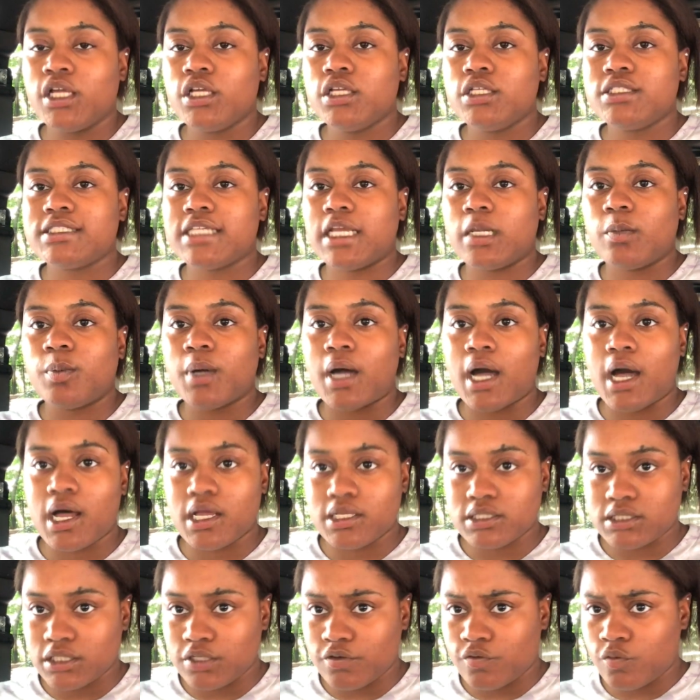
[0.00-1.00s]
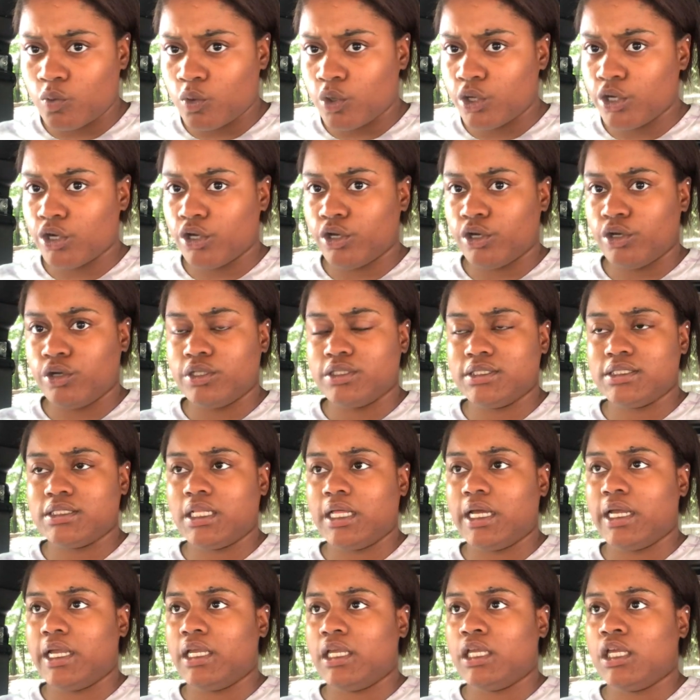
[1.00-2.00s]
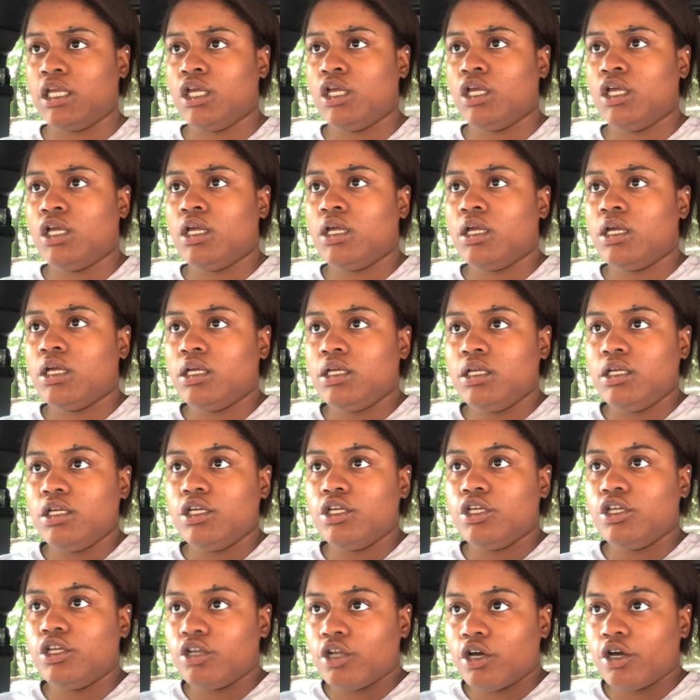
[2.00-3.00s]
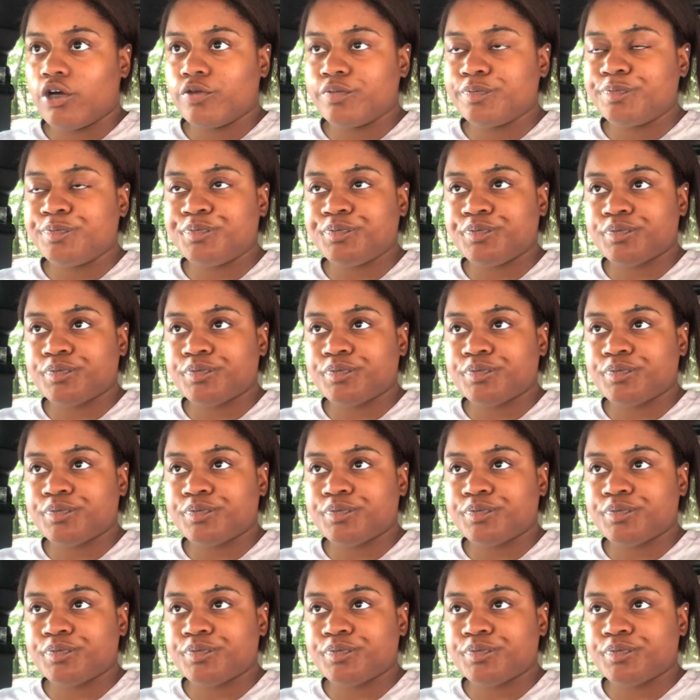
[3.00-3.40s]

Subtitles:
say positive words, like, you know.